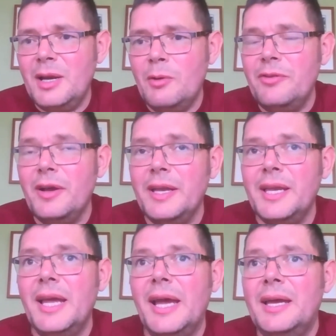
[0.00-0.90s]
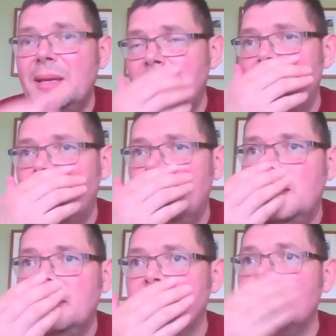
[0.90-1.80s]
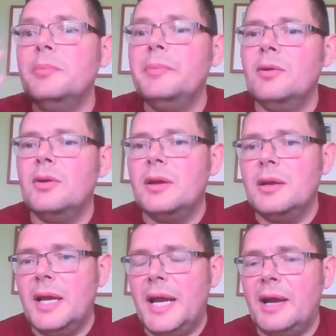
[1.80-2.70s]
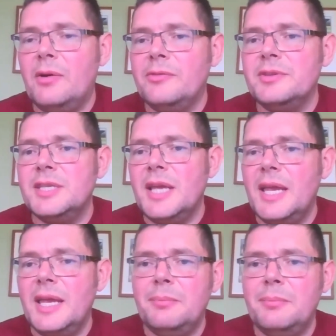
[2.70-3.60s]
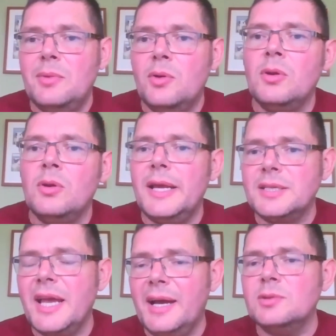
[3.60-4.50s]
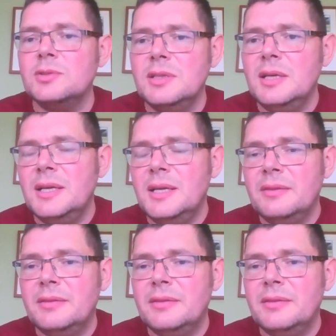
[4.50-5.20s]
You know, if I can get more milk out of the same or less cows,